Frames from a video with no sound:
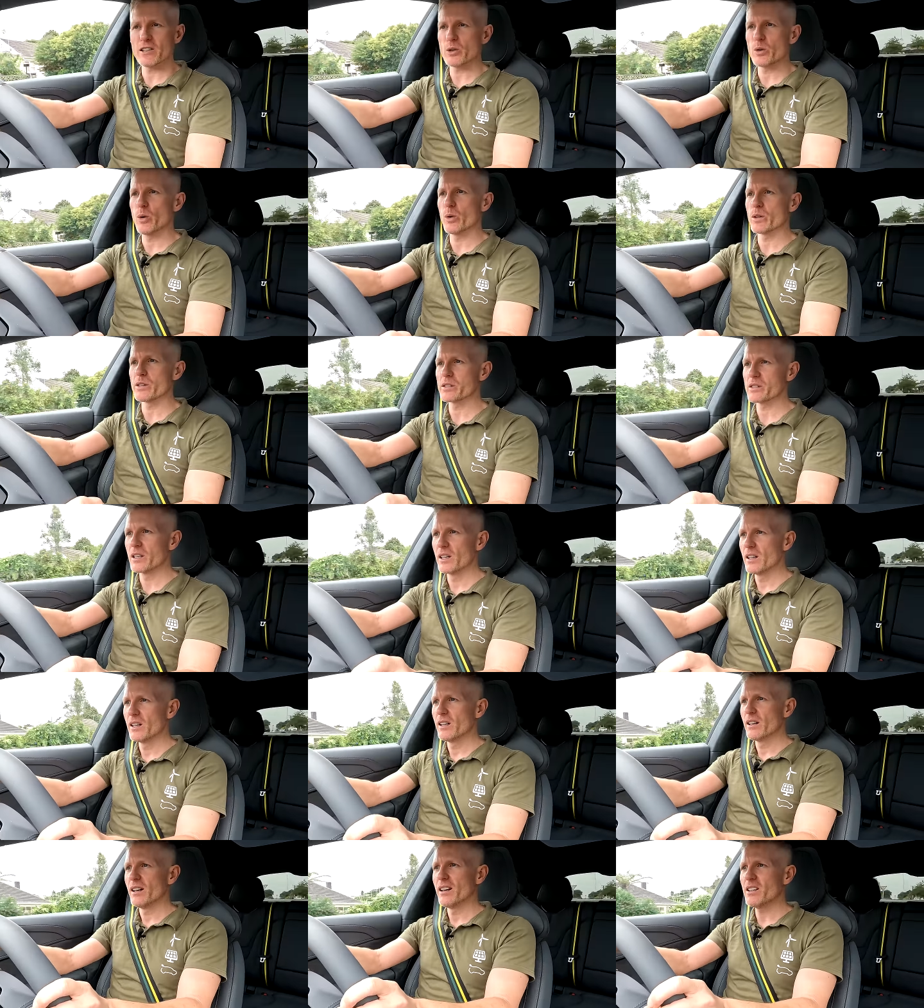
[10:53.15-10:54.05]
on the corners
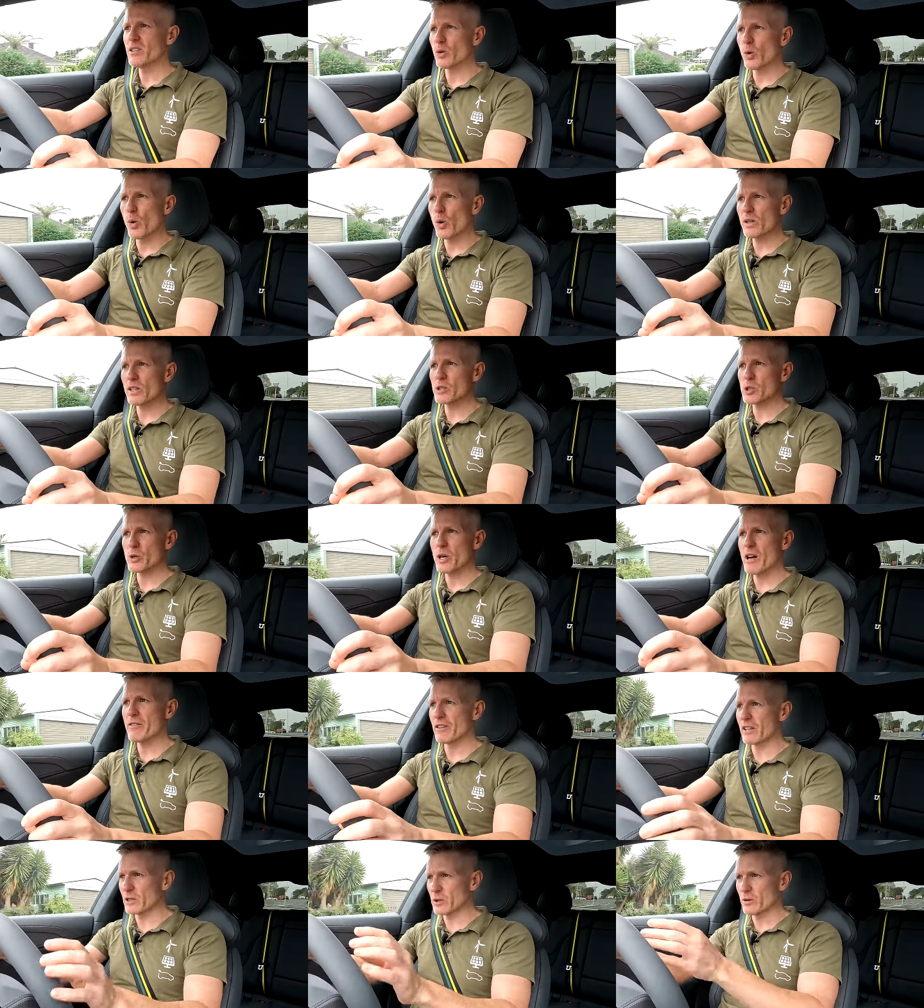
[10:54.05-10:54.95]
in Auckland
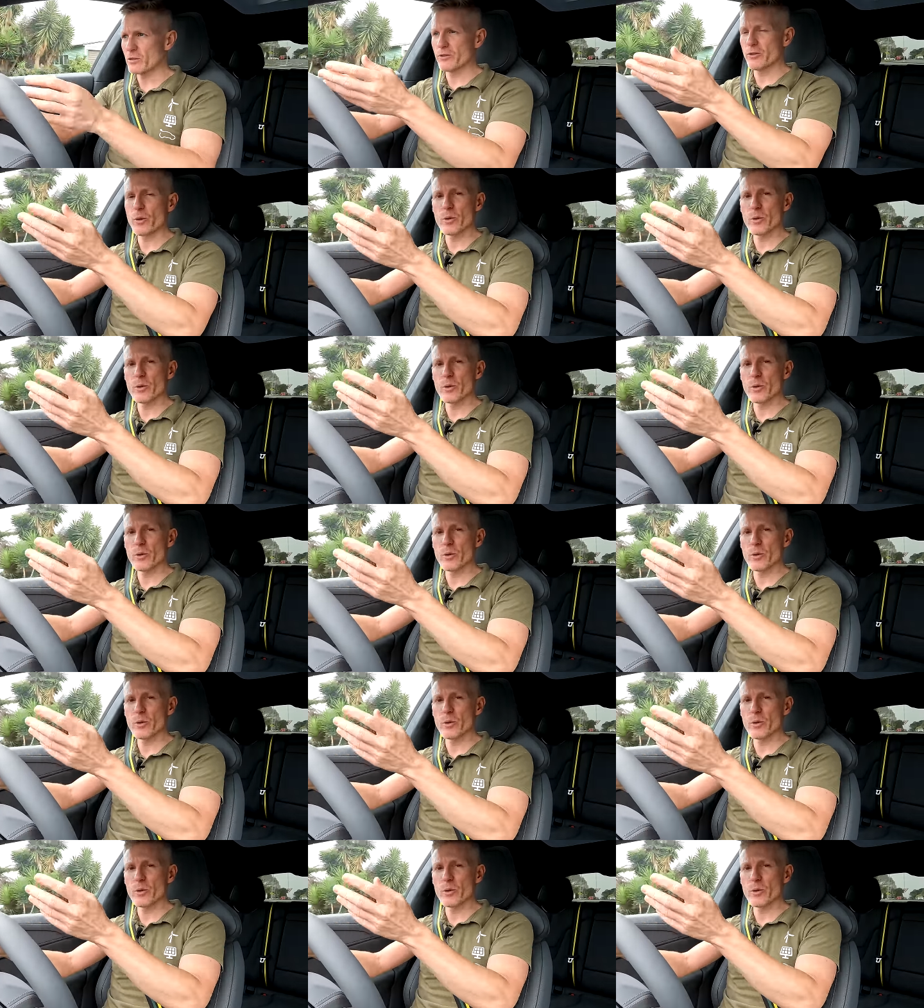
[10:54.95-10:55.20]
traffic doing